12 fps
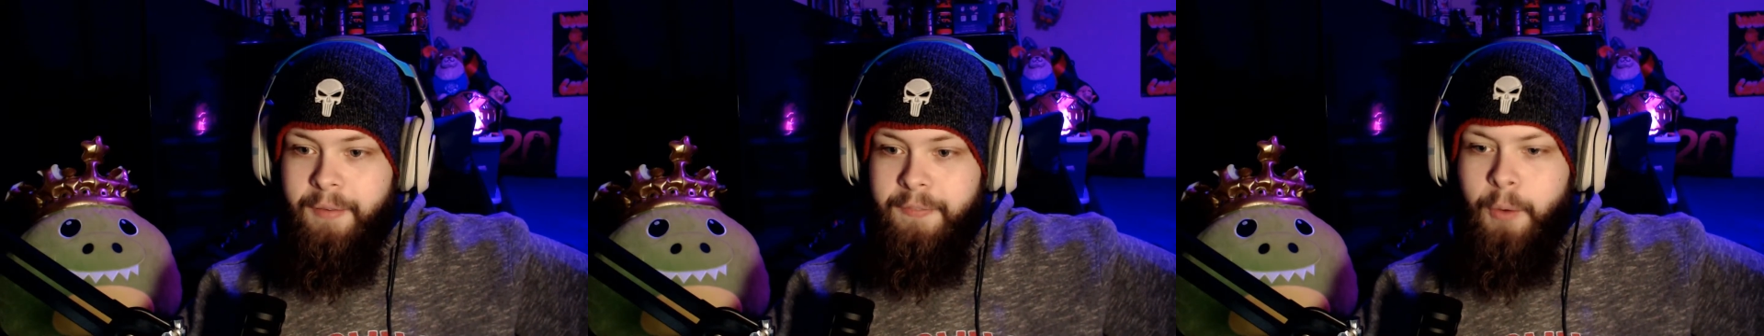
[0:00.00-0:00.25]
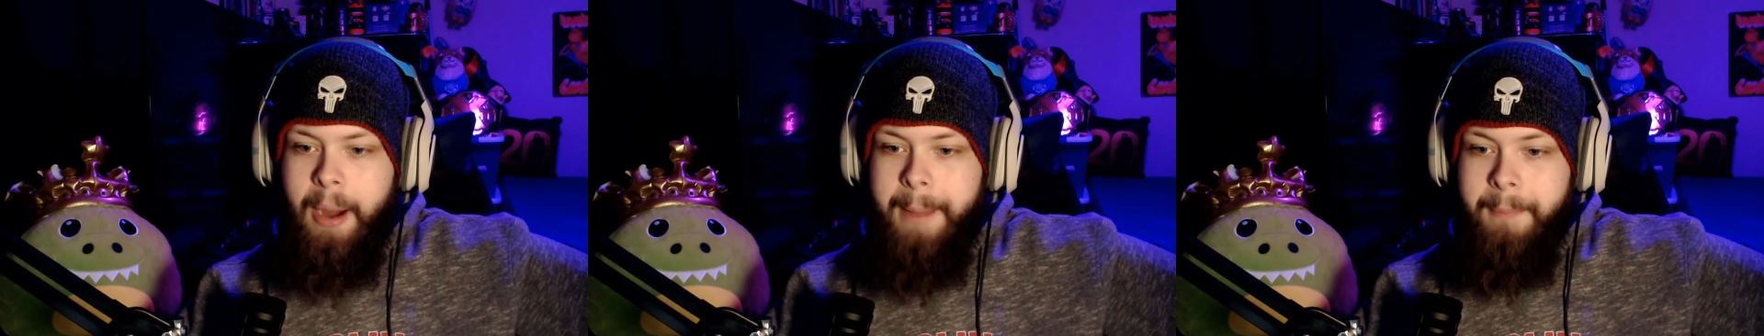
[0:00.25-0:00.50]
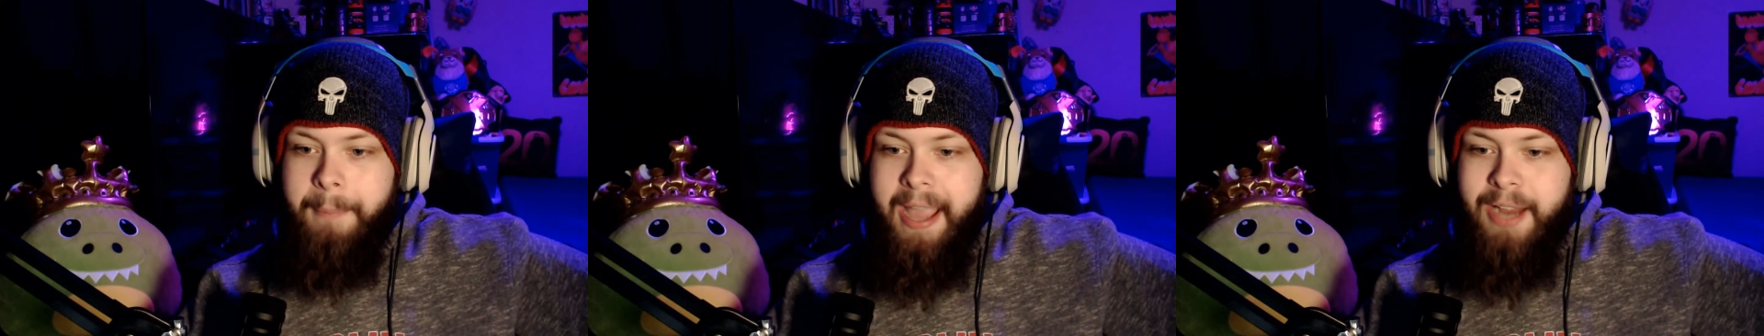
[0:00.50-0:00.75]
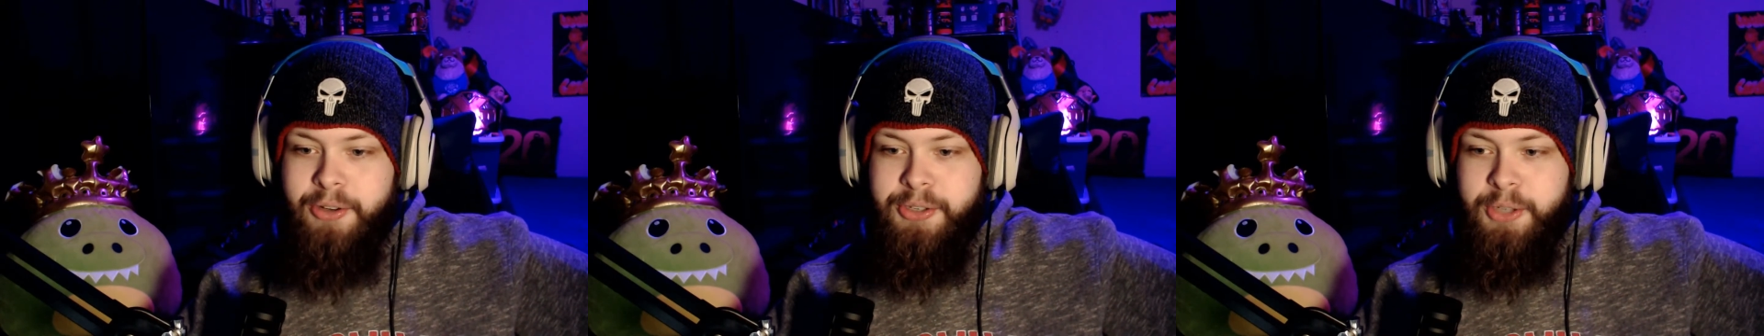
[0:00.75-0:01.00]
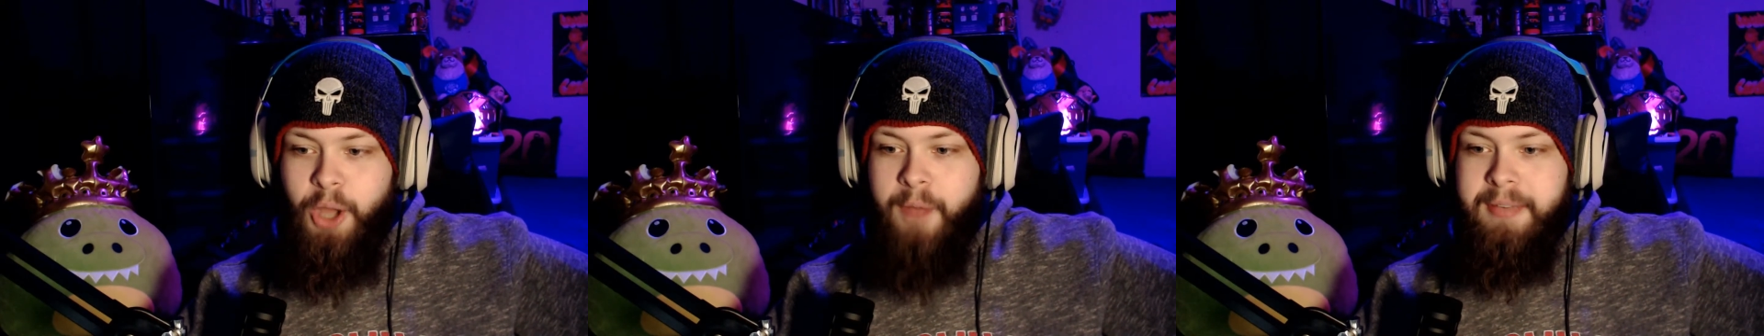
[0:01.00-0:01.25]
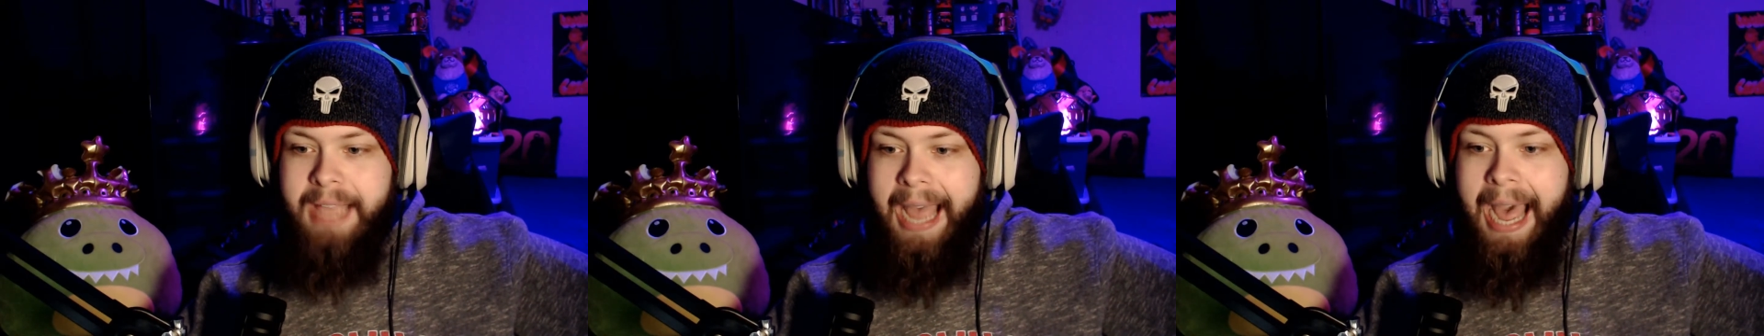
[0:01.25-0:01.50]
for a
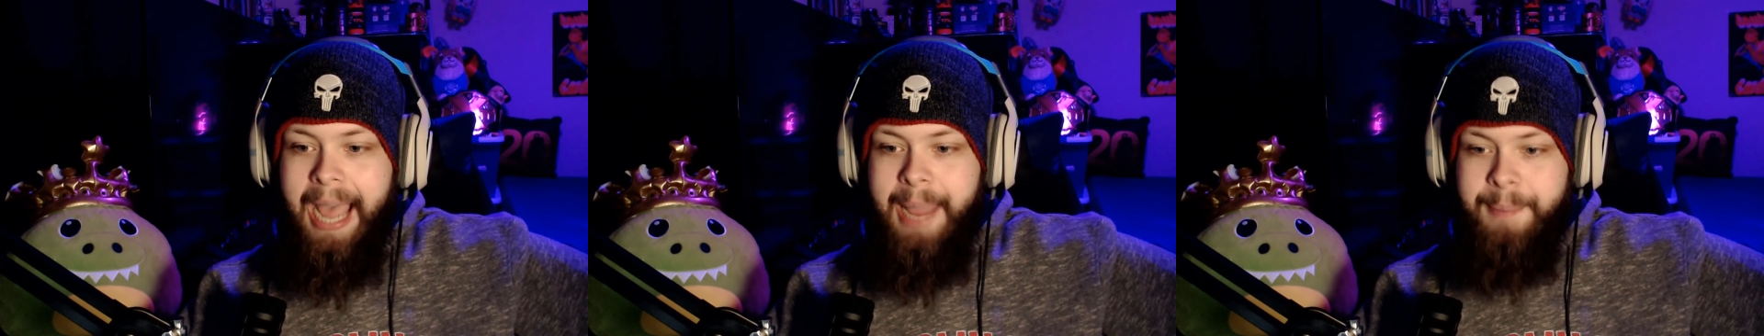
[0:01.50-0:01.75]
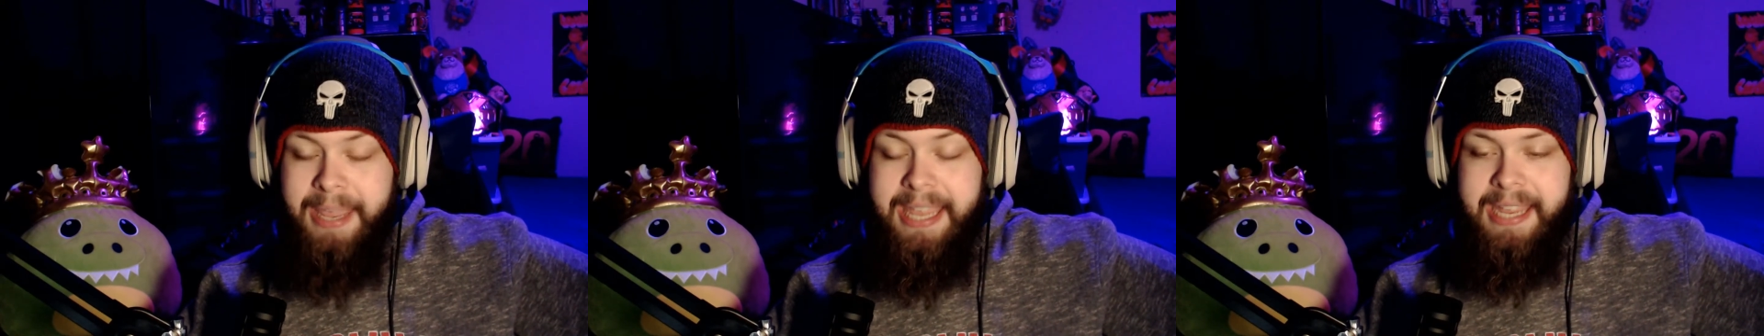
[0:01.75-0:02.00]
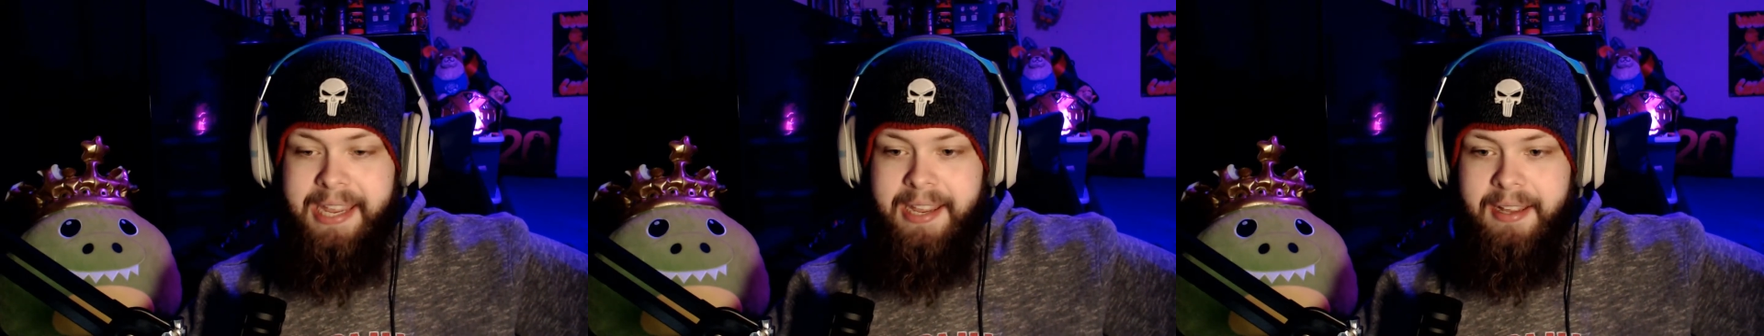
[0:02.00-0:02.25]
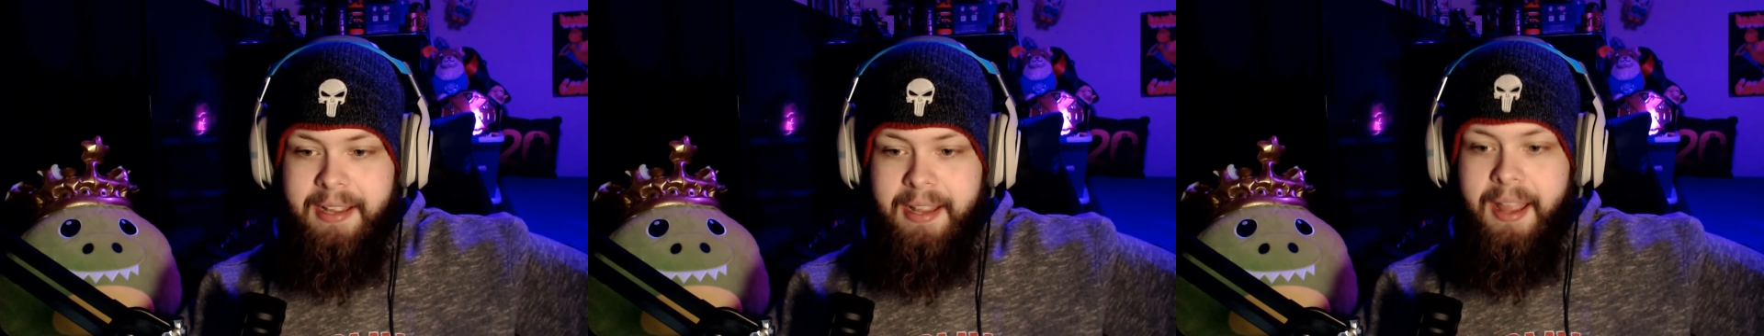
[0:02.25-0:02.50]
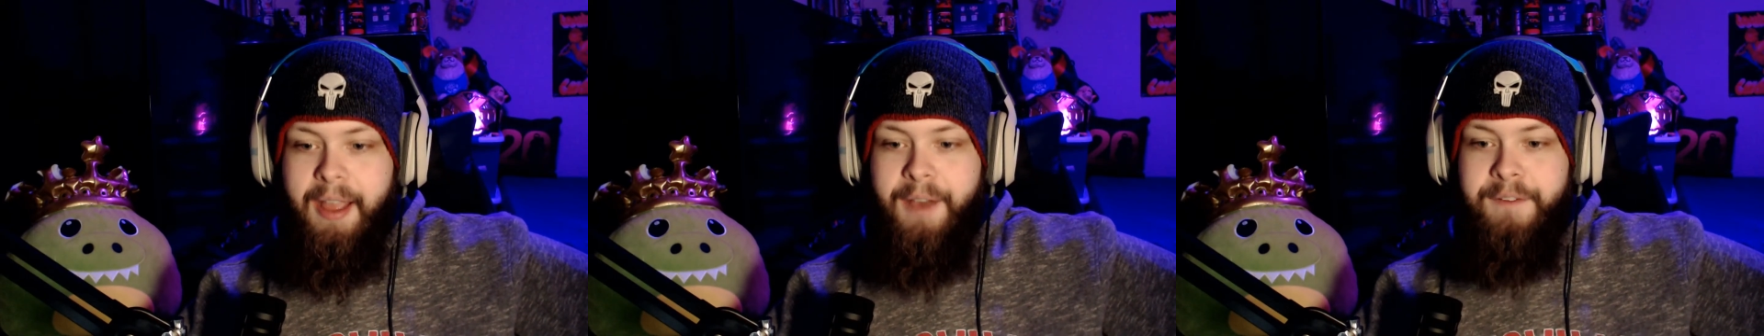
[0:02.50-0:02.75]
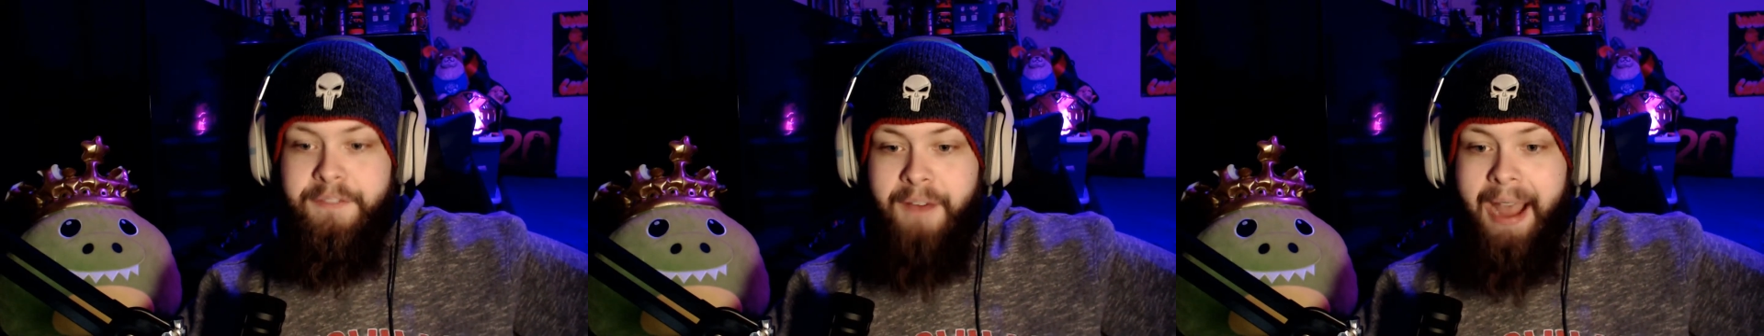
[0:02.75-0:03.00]
Microsoft IP
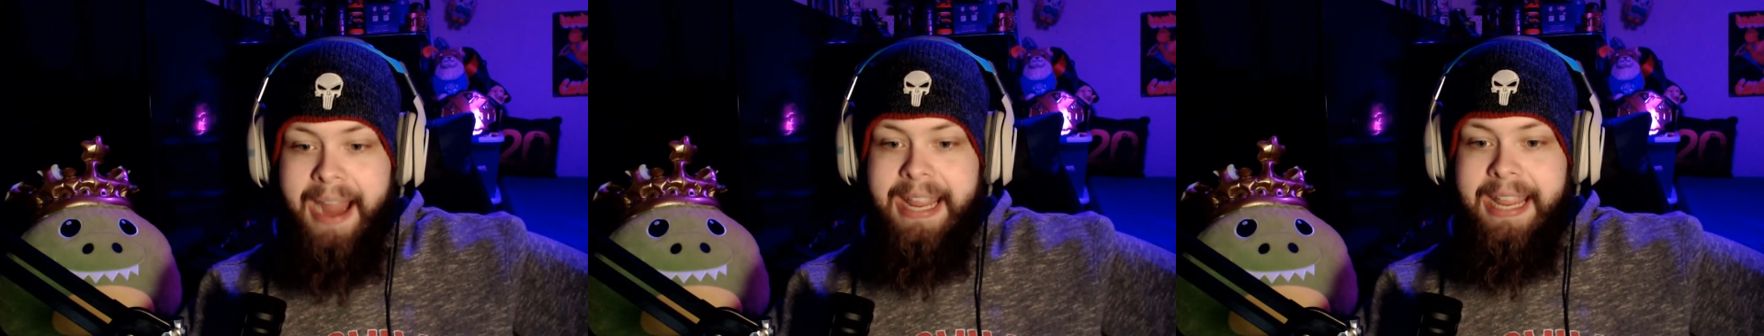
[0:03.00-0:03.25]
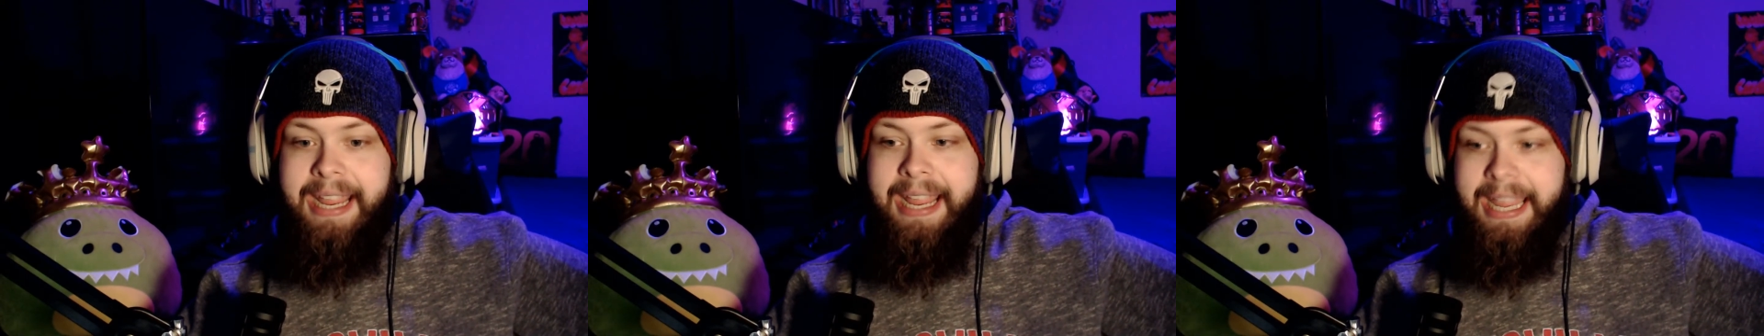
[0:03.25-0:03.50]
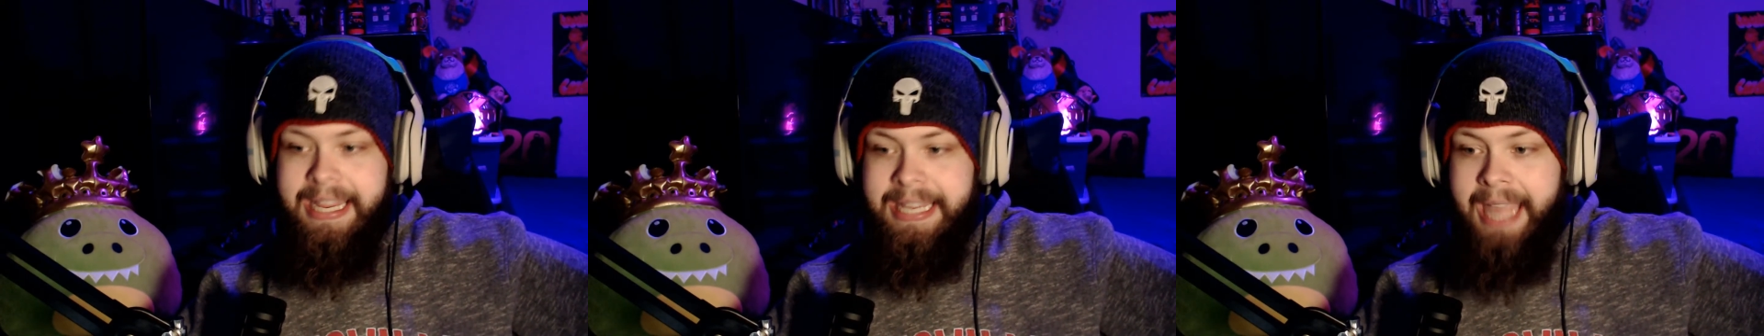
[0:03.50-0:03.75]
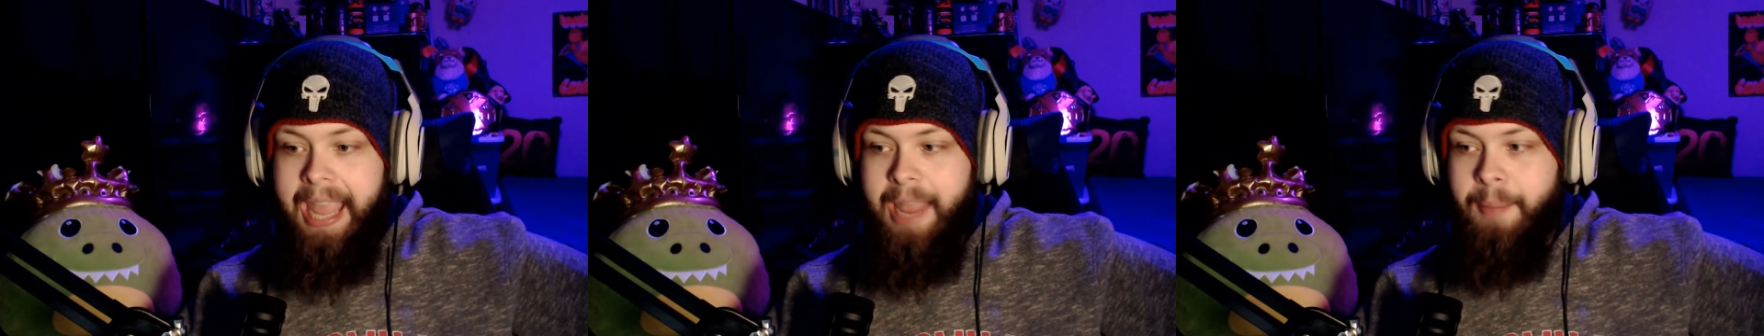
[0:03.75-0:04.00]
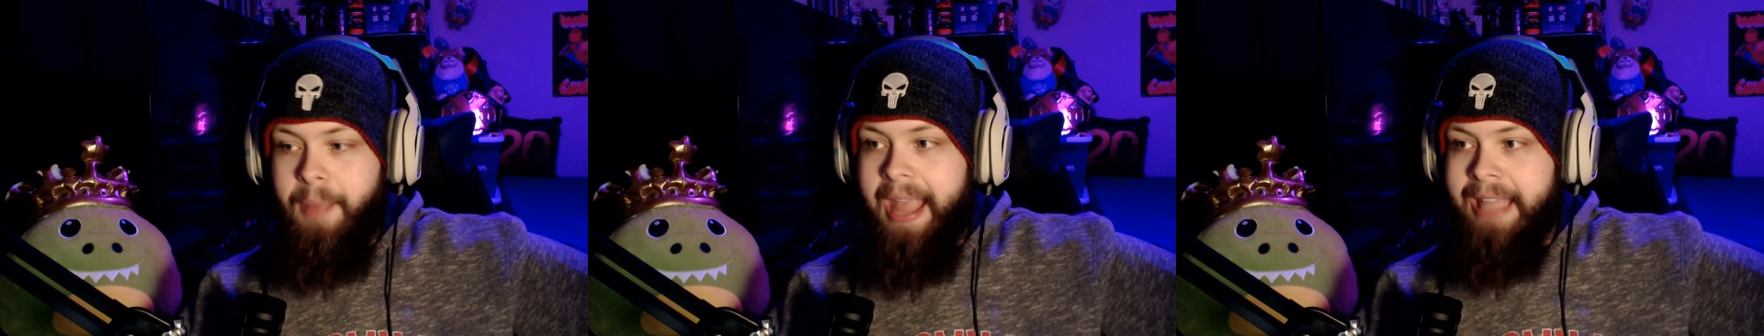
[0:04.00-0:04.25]
fighting game.